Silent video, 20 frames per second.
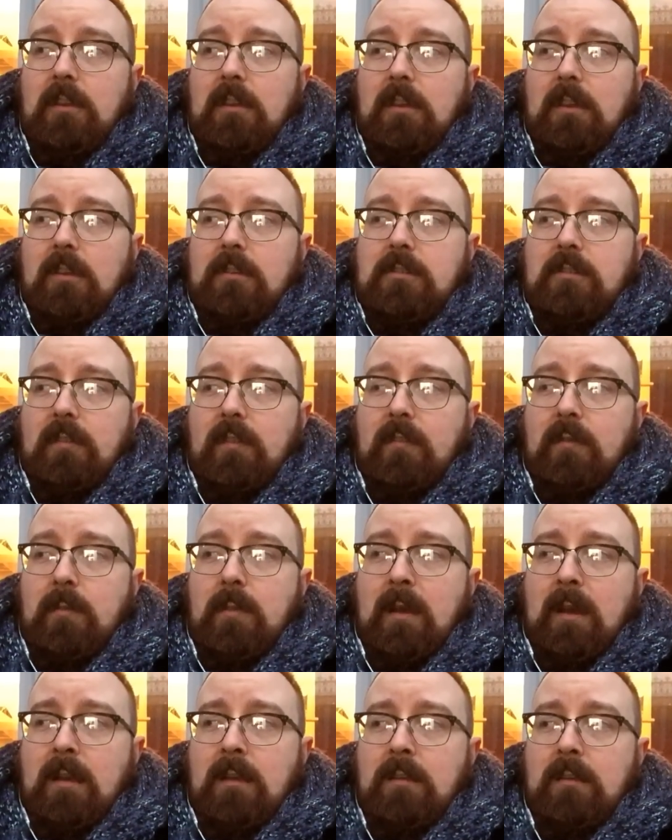and so then they
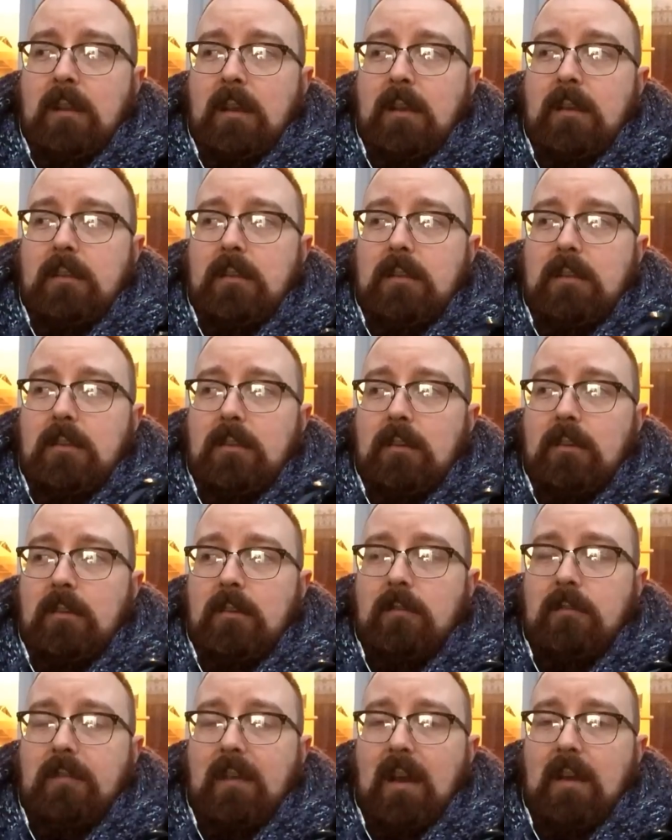buy like you know
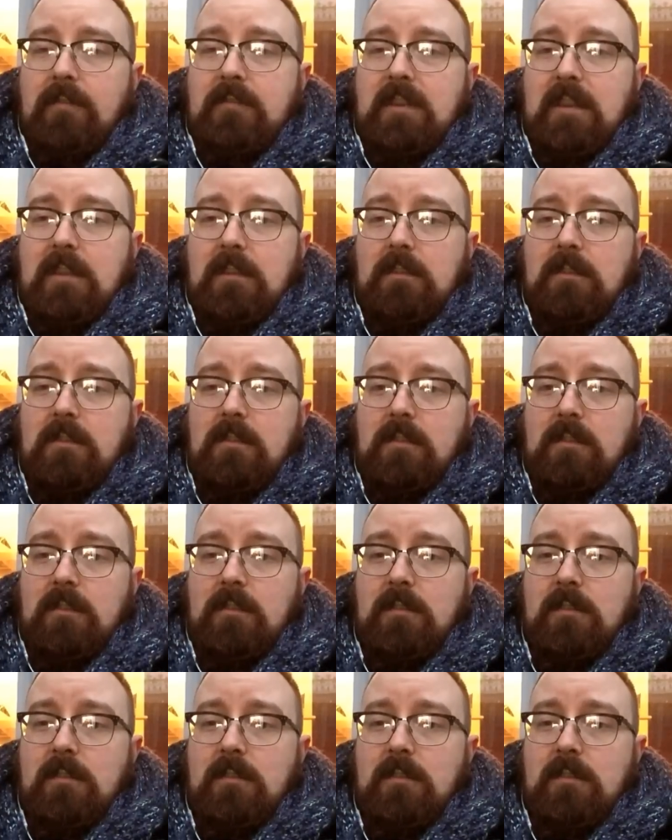five tins